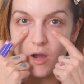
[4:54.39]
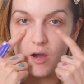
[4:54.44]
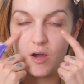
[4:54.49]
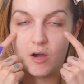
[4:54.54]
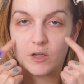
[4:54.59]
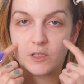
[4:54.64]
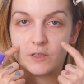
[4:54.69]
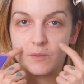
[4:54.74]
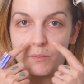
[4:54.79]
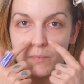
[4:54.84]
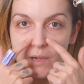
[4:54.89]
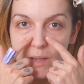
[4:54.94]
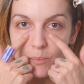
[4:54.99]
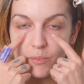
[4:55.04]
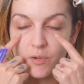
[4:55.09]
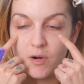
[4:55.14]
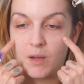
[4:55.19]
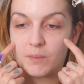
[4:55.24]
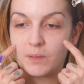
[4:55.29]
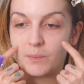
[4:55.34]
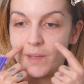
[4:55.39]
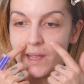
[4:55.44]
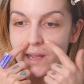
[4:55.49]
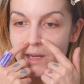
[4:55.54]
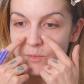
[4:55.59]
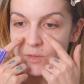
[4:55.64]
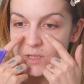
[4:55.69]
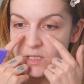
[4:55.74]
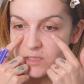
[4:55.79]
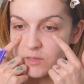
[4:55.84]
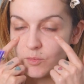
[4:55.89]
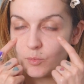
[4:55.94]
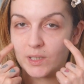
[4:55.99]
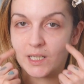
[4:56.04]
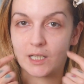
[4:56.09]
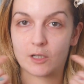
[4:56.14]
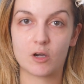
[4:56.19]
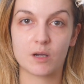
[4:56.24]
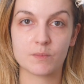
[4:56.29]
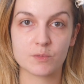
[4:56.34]
on my problem areas when
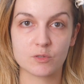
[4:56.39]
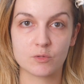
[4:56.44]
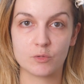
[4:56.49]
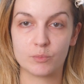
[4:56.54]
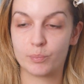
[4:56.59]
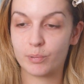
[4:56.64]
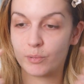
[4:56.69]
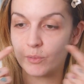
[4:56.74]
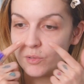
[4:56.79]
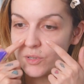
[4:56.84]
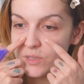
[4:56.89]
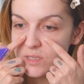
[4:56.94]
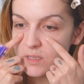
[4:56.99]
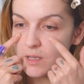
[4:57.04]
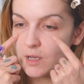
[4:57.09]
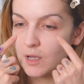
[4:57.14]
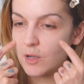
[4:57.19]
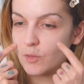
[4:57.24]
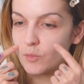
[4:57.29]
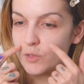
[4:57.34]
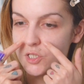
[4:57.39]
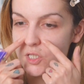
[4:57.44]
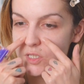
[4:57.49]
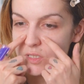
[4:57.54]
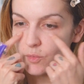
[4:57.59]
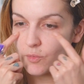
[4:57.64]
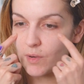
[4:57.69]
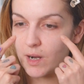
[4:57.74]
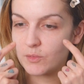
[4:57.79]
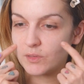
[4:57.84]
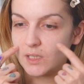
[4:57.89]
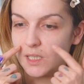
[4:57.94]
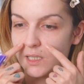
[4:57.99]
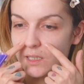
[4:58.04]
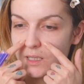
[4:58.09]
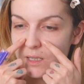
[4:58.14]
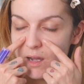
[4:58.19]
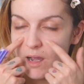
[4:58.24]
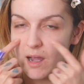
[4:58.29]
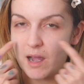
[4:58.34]
it comes to pores, which is around here.